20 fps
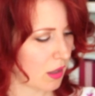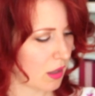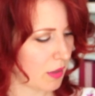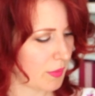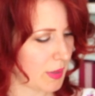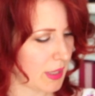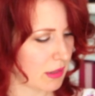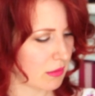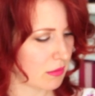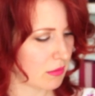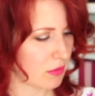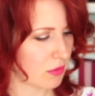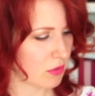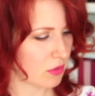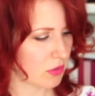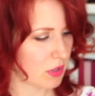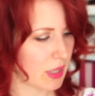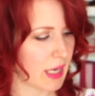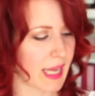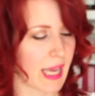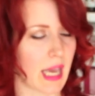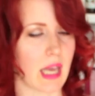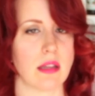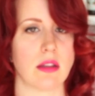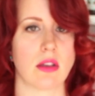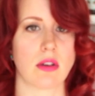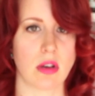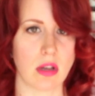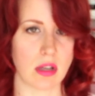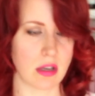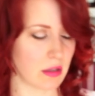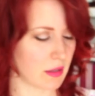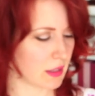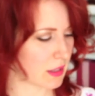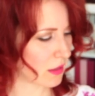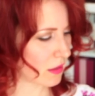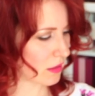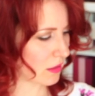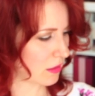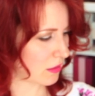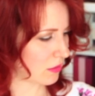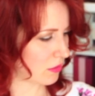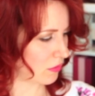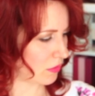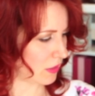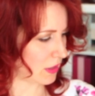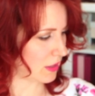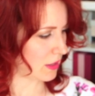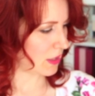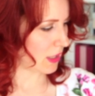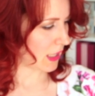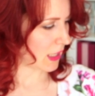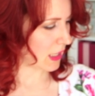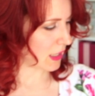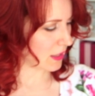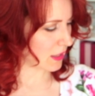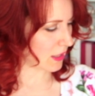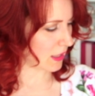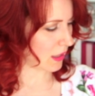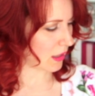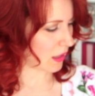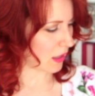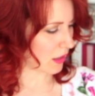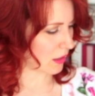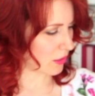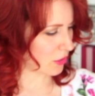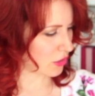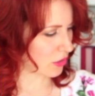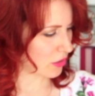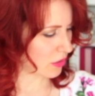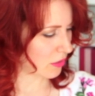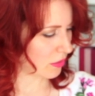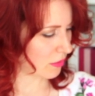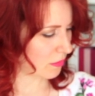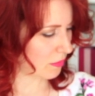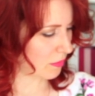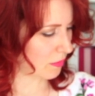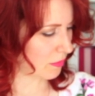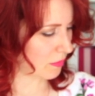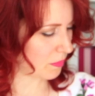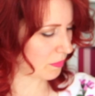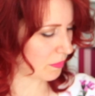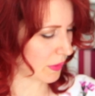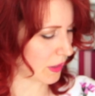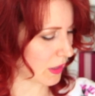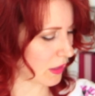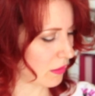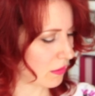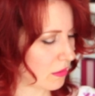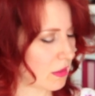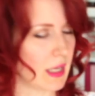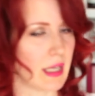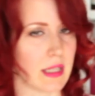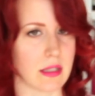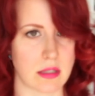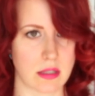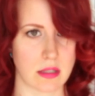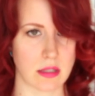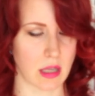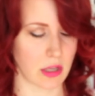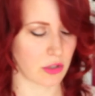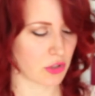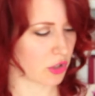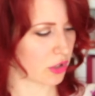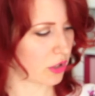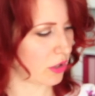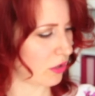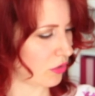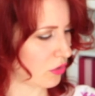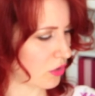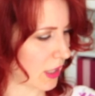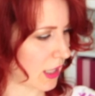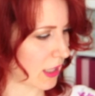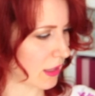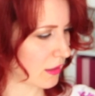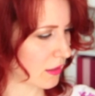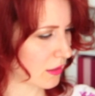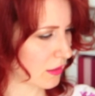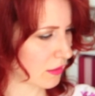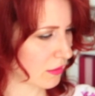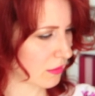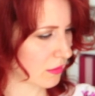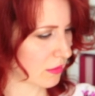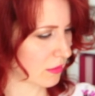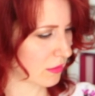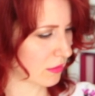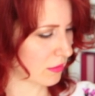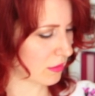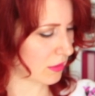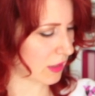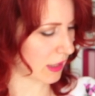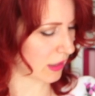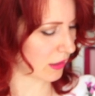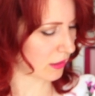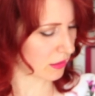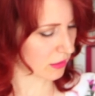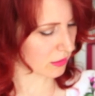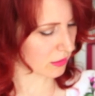mean, again, the collar is ridiculously large, but it's such a cute dress. Like,